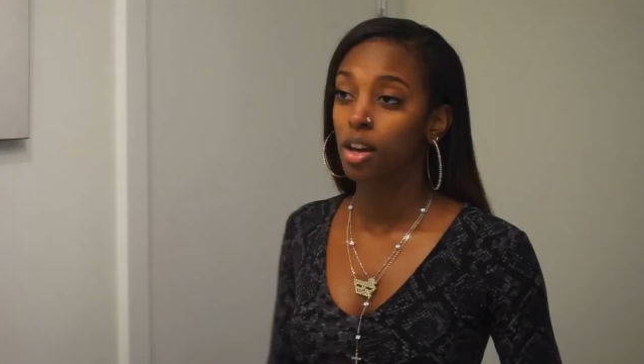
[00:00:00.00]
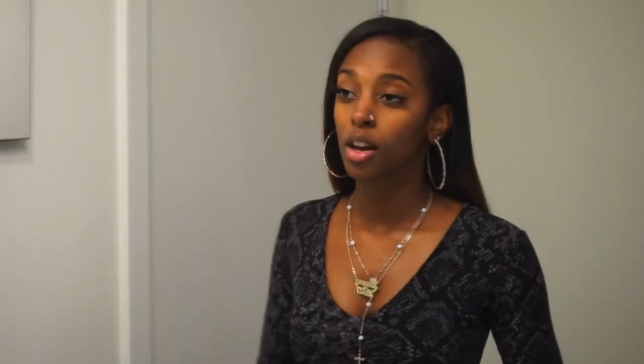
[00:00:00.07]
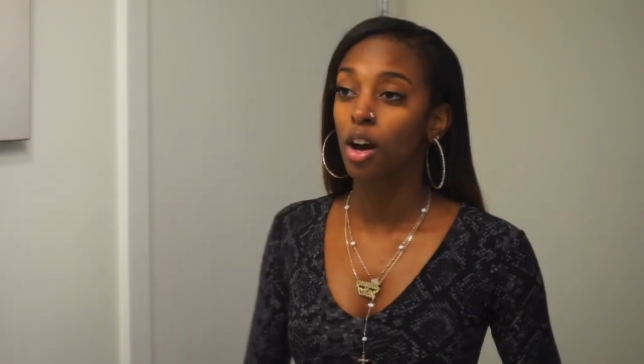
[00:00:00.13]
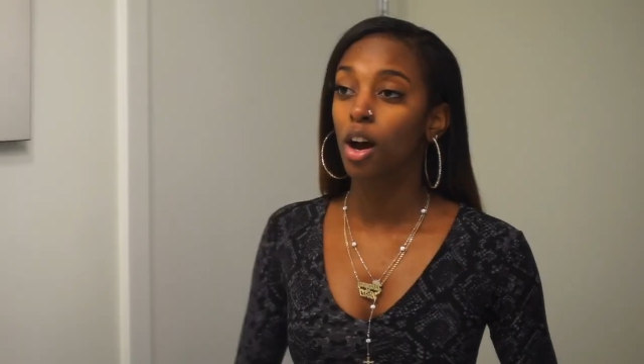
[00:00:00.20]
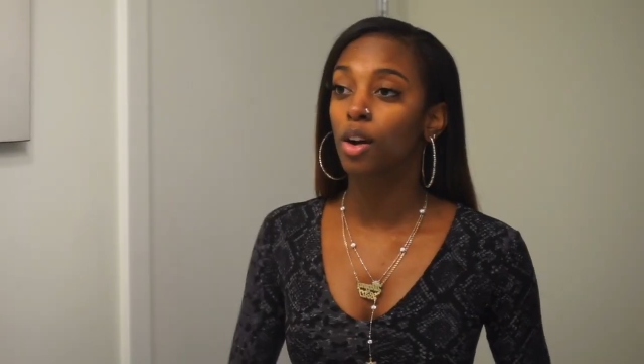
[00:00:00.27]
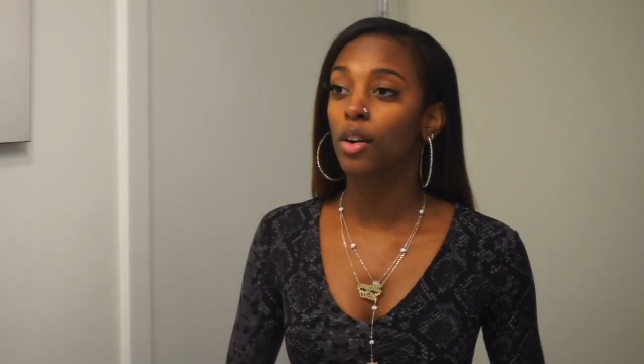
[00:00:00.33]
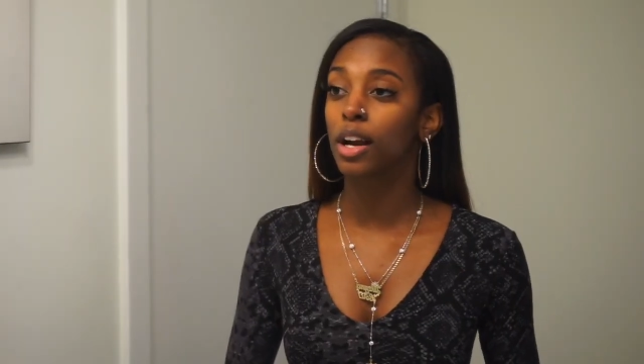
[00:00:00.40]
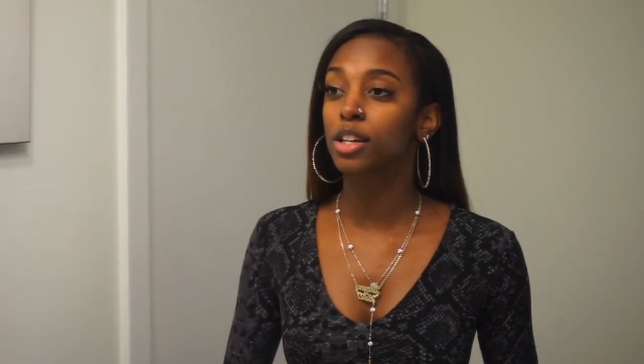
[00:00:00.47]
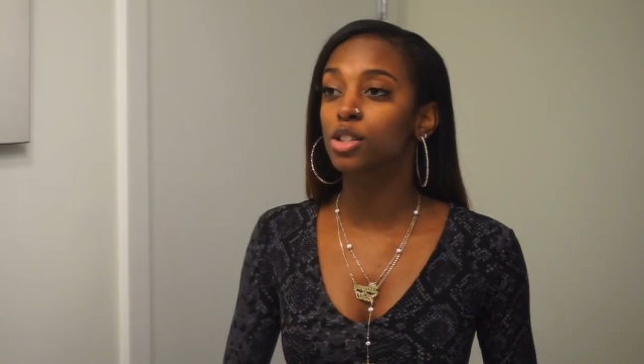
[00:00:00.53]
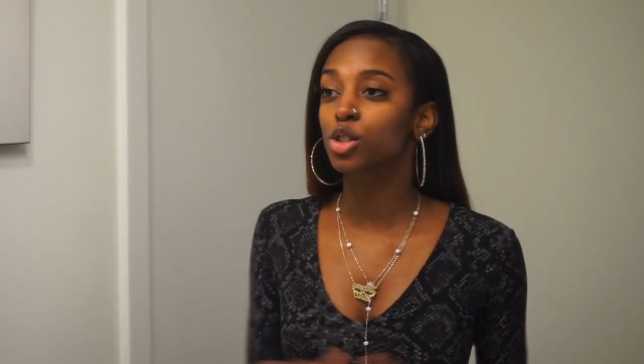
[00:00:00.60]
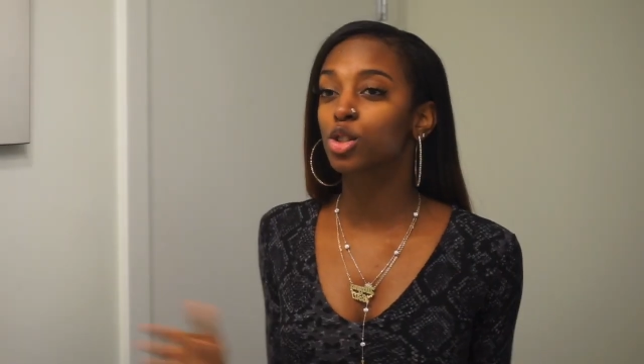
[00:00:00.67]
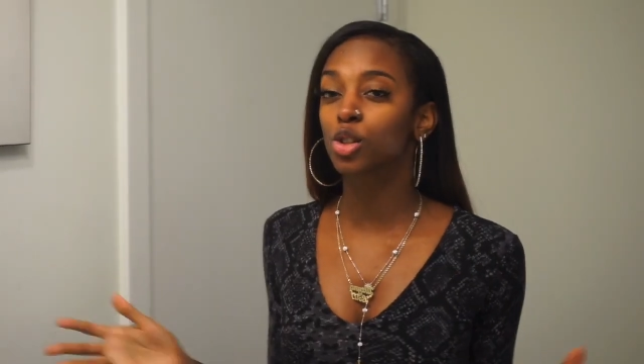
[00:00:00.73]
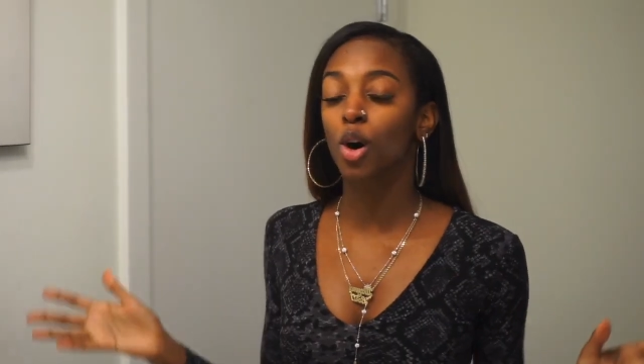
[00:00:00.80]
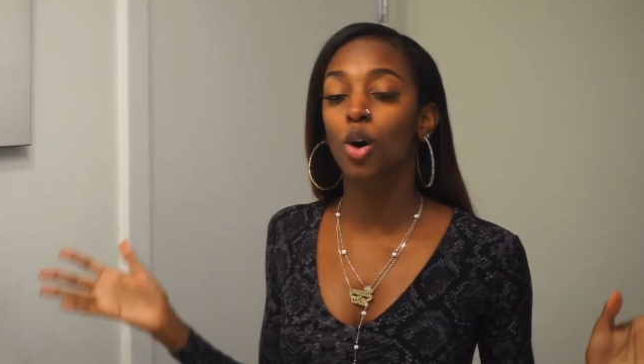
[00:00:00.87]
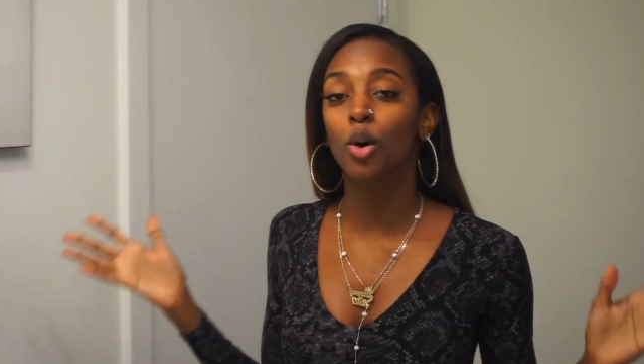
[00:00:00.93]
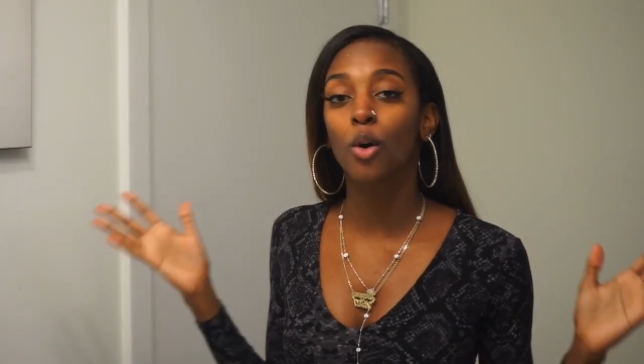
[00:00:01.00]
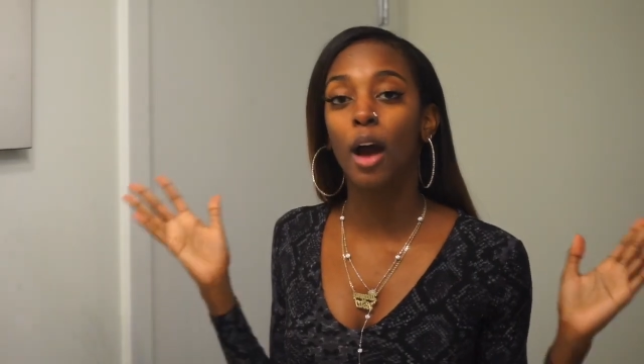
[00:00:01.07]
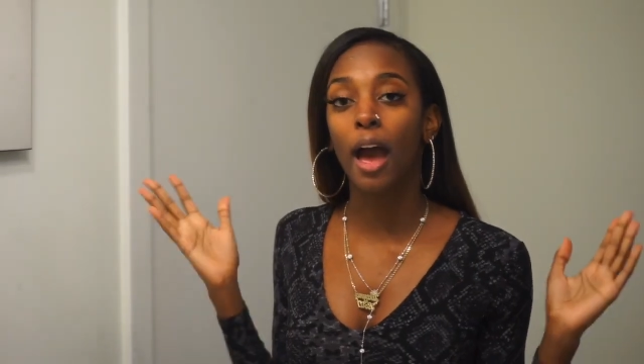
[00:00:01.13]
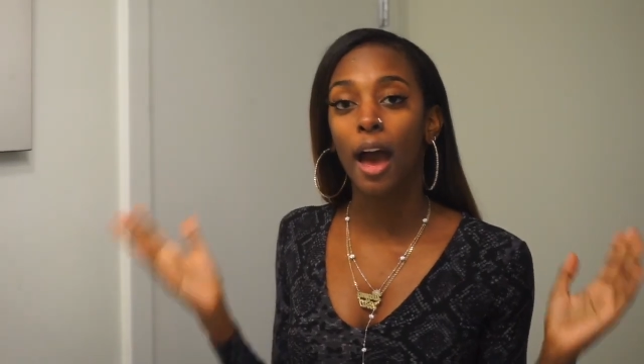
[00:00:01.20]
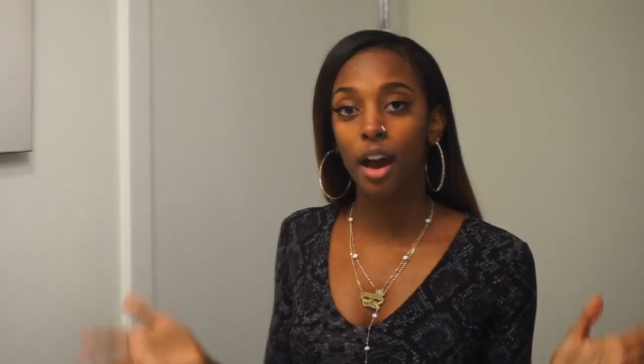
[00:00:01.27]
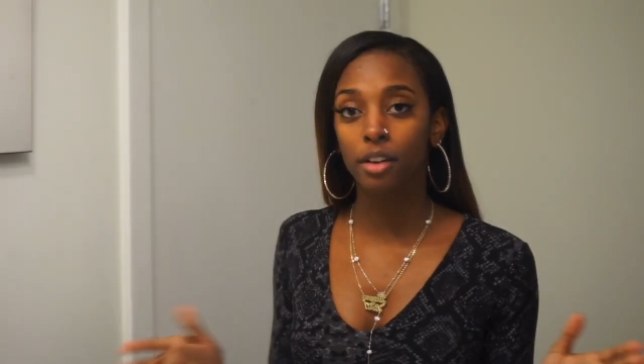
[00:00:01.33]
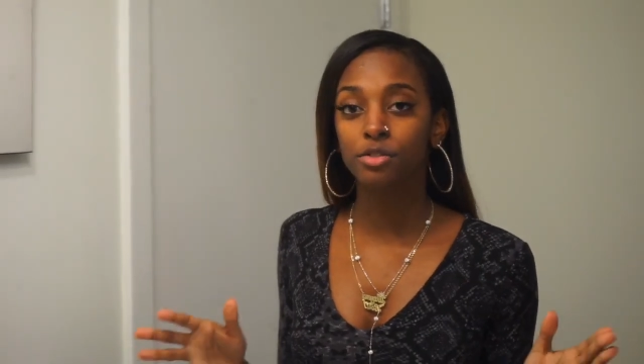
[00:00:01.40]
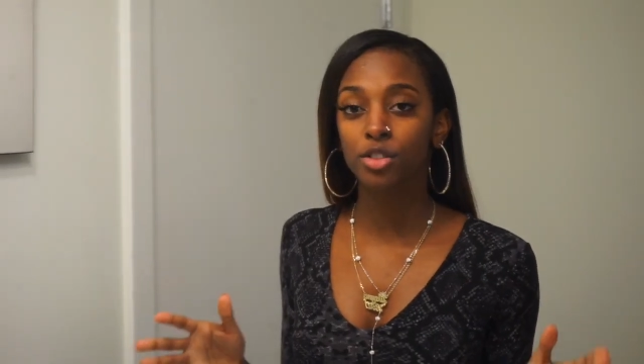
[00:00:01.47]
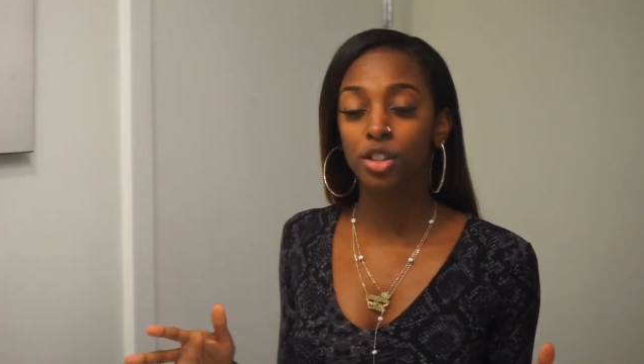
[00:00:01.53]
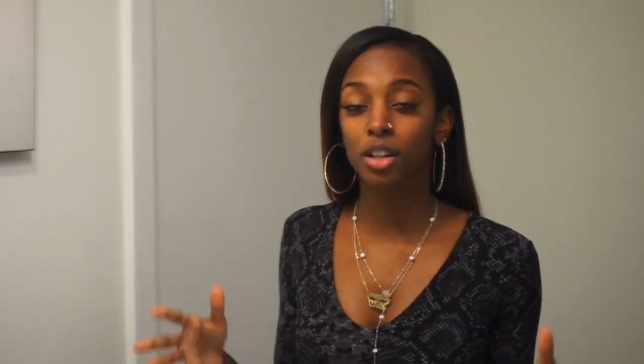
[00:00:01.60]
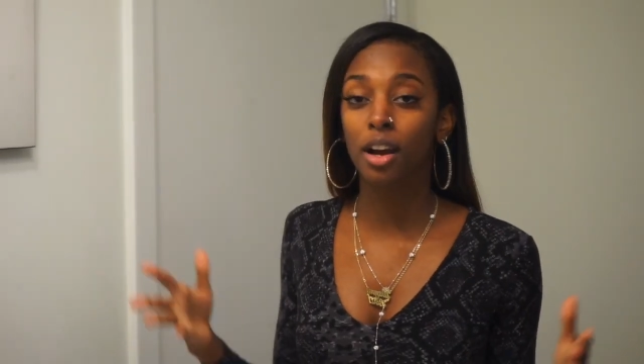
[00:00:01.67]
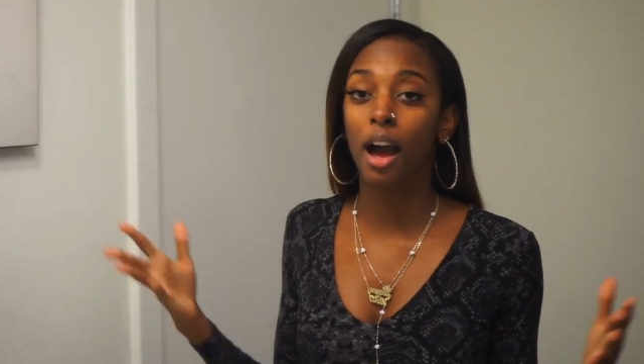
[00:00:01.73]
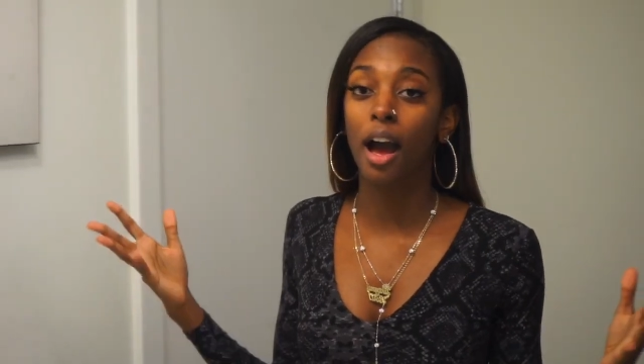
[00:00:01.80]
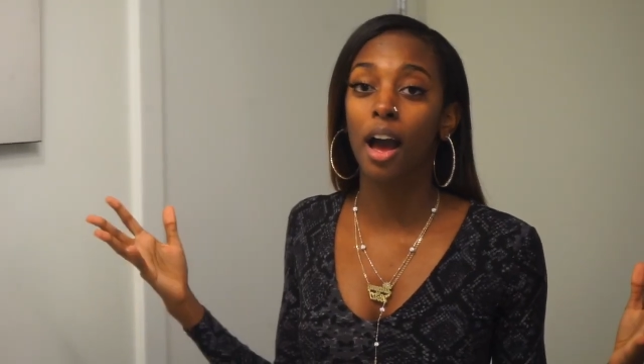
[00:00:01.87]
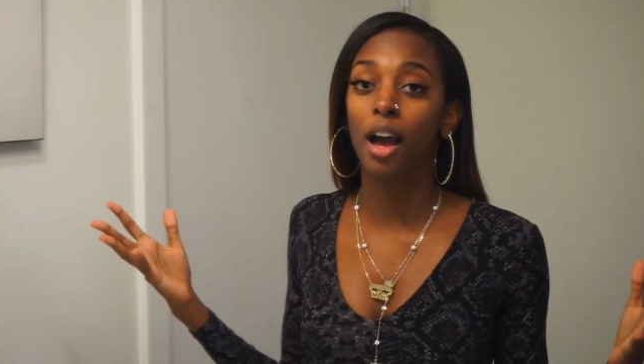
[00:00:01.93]
Alright, so after
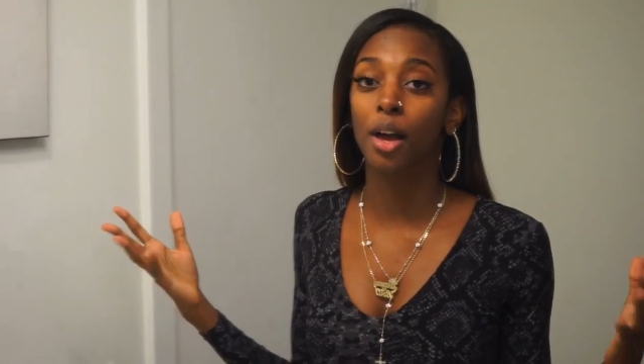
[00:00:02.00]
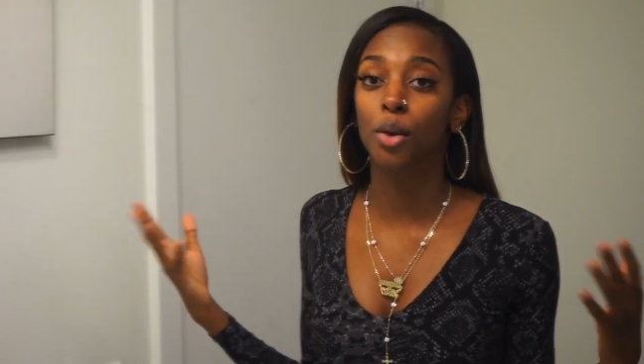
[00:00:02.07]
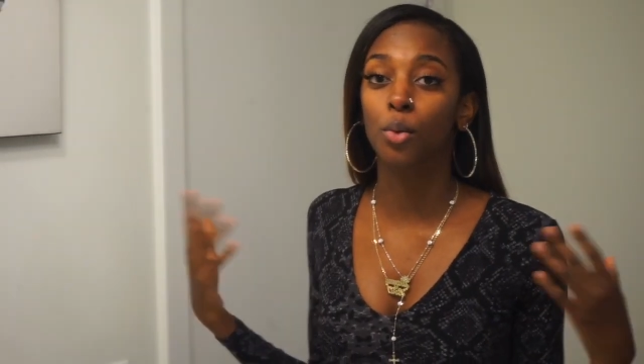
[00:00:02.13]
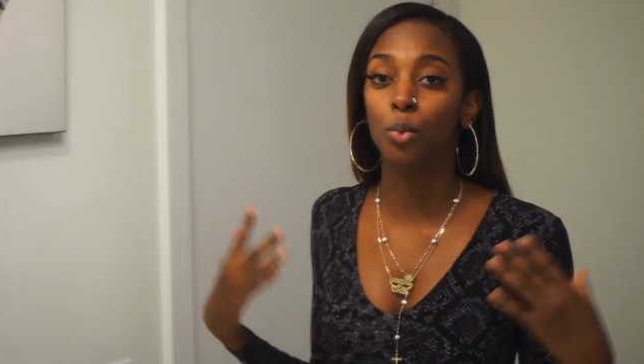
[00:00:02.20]
I